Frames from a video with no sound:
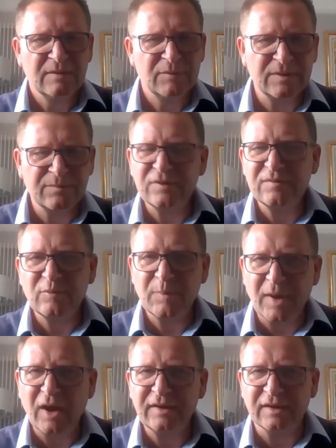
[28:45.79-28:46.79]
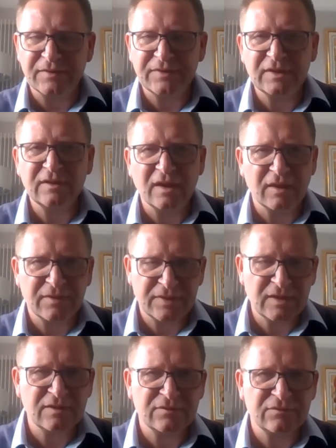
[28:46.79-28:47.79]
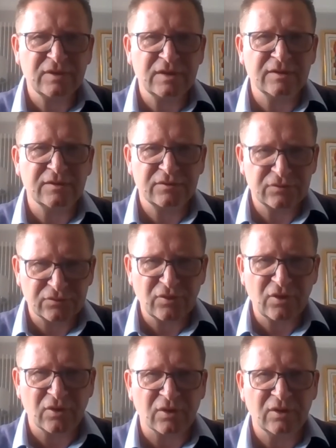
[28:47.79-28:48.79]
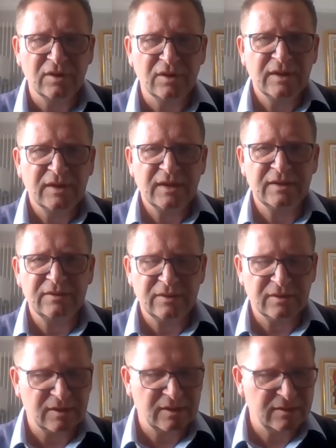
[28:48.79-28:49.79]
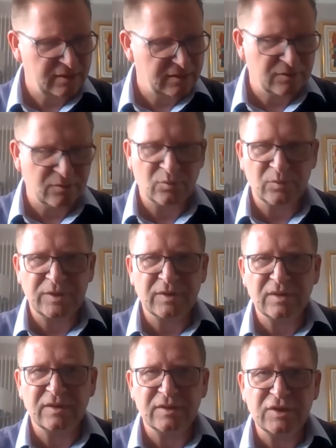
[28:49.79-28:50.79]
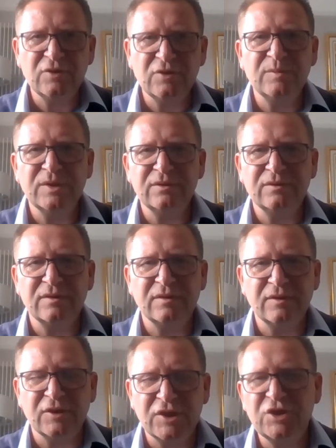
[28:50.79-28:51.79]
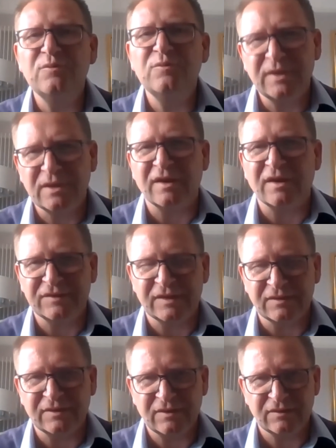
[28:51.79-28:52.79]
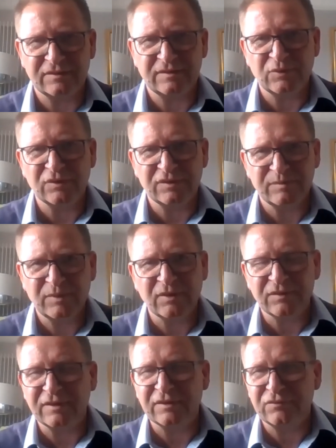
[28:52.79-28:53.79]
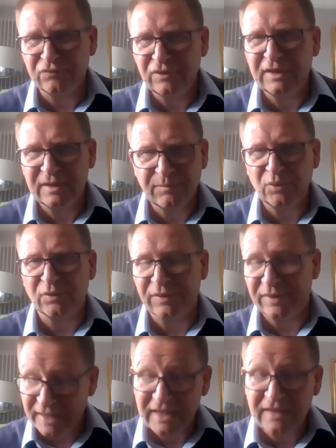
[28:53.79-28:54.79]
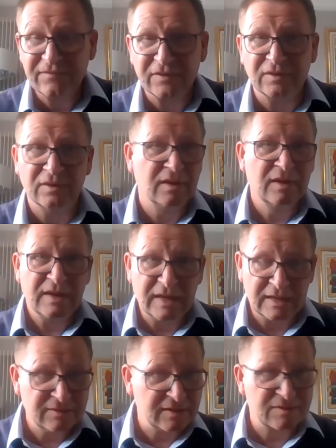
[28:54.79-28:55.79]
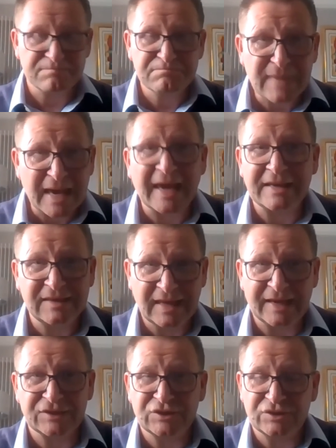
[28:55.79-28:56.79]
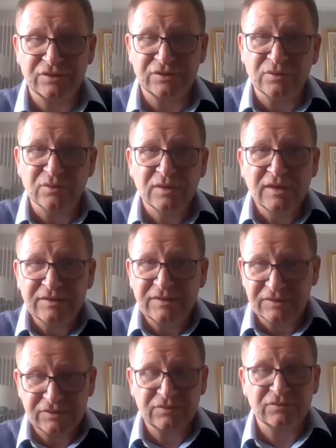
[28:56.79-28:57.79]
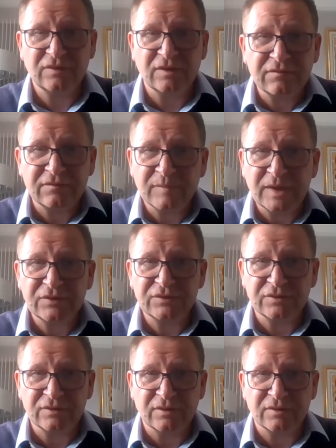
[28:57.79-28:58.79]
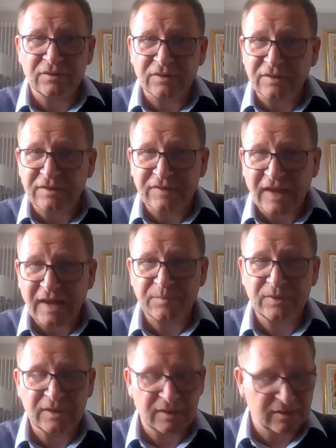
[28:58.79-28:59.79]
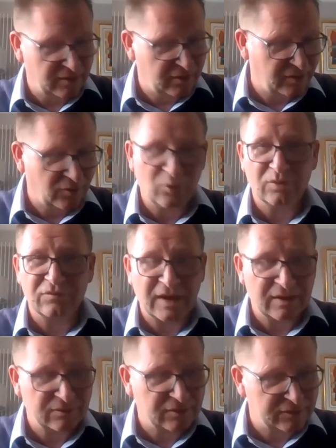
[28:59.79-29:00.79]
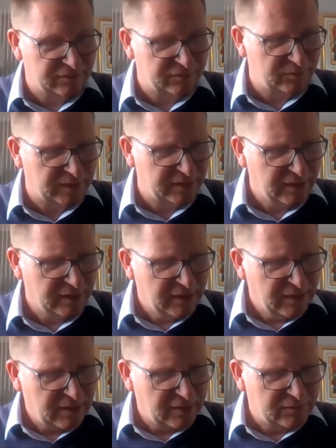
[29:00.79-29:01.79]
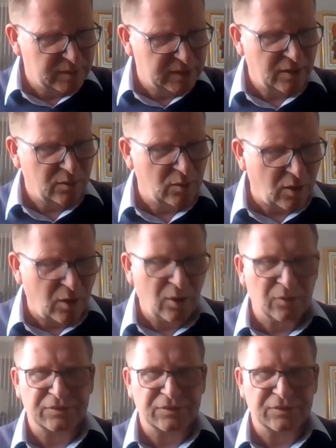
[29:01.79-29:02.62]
But the principle behind it, I think is really strong in that you know, humanizing the customer experience is really important, even in this mad dash to digital transformation that is happening all around us as we go on.